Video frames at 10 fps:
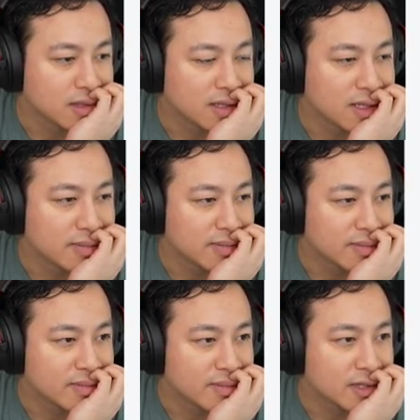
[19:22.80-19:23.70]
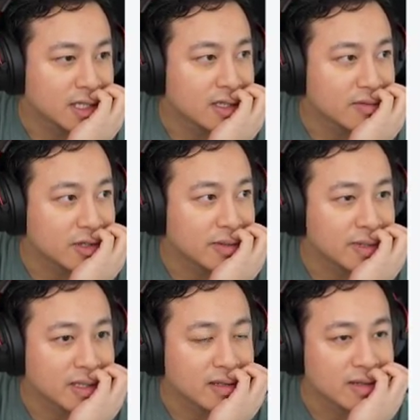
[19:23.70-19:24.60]
Yep, not worrying
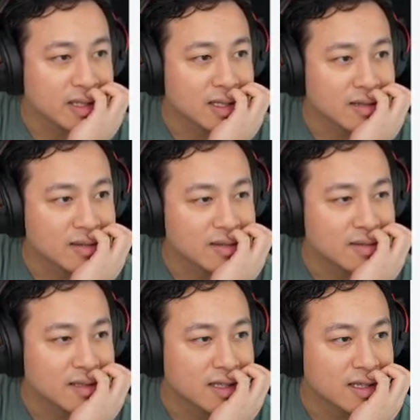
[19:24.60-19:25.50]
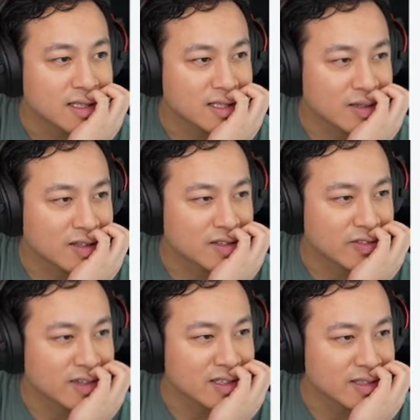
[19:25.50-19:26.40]
about that right now. This is what I was
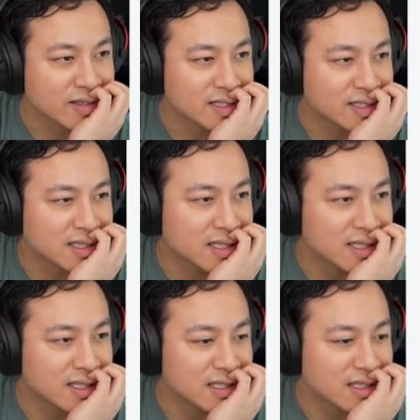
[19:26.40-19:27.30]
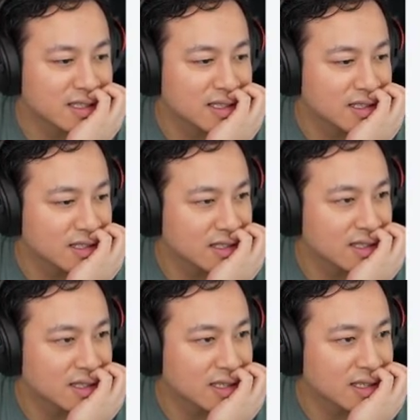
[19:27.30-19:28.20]
referring to. It's not clearly
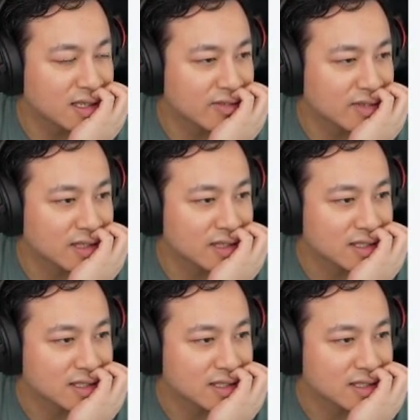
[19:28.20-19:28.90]
that obvious